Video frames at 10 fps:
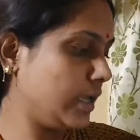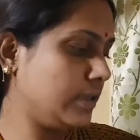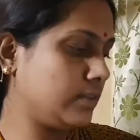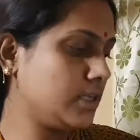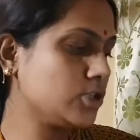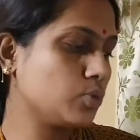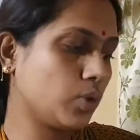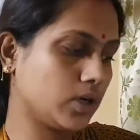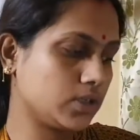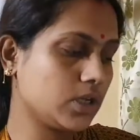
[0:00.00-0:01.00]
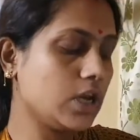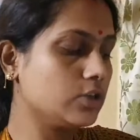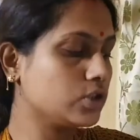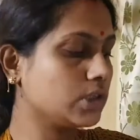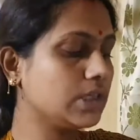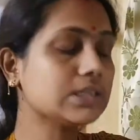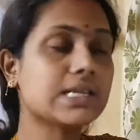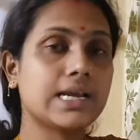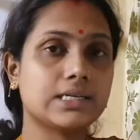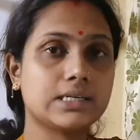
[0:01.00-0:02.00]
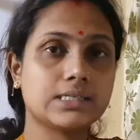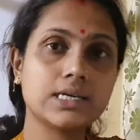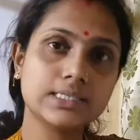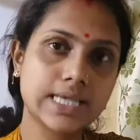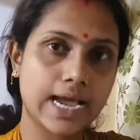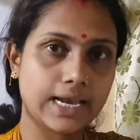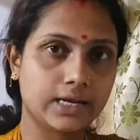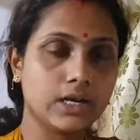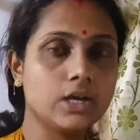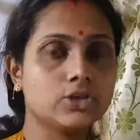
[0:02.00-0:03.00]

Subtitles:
in these words. So these letters are silent.